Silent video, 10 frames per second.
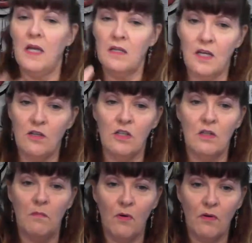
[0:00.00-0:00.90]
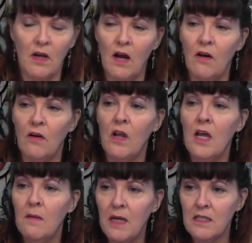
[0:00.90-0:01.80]
Pay attention to the broken heart.
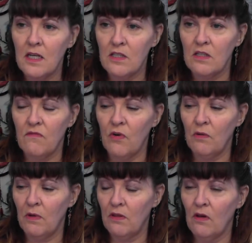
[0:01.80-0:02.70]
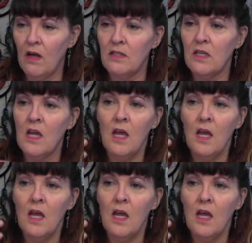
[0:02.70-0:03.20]
Pay attention to the 41 thoughts.